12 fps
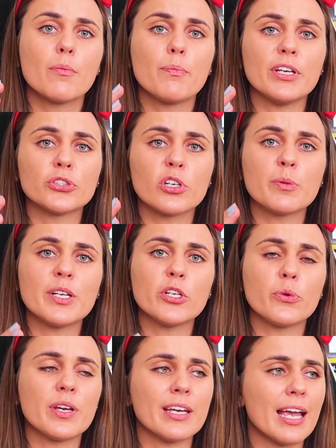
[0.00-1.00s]
be sure to be
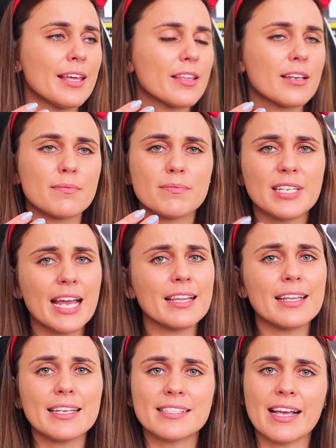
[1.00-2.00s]
doing either
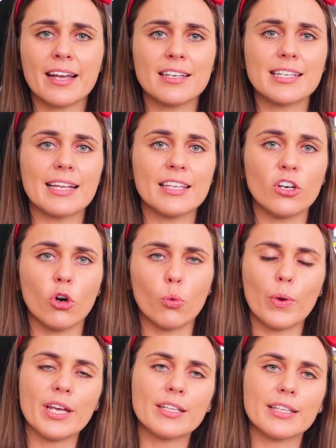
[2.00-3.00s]
daily, second daily, or
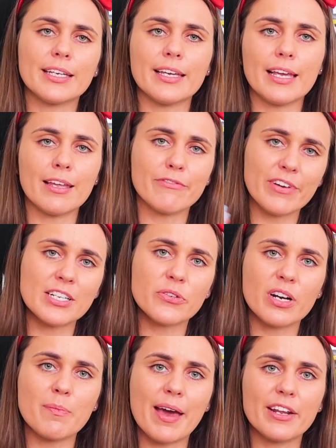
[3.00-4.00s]
weekly
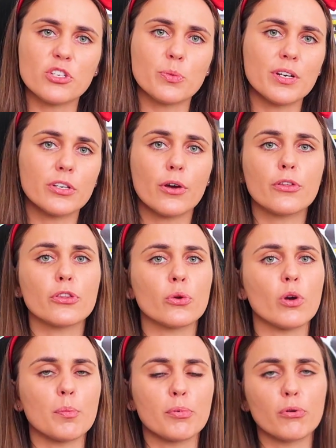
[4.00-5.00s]
inventory management. Go
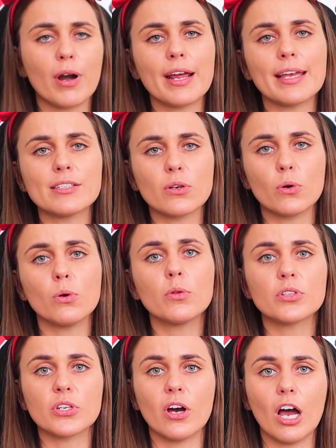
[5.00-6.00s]
through appraise all
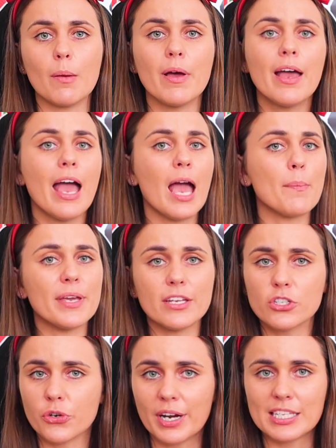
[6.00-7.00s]
the time and
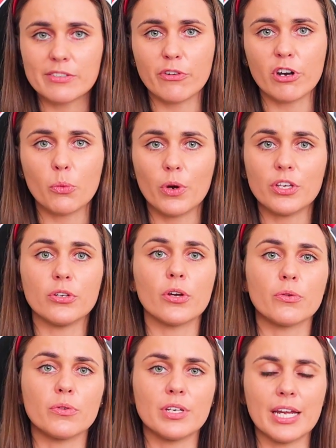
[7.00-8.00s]
be transferring when you
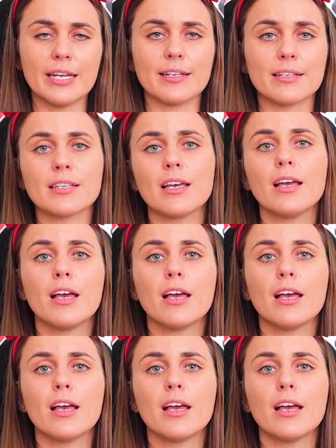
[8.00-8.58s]
don't need it.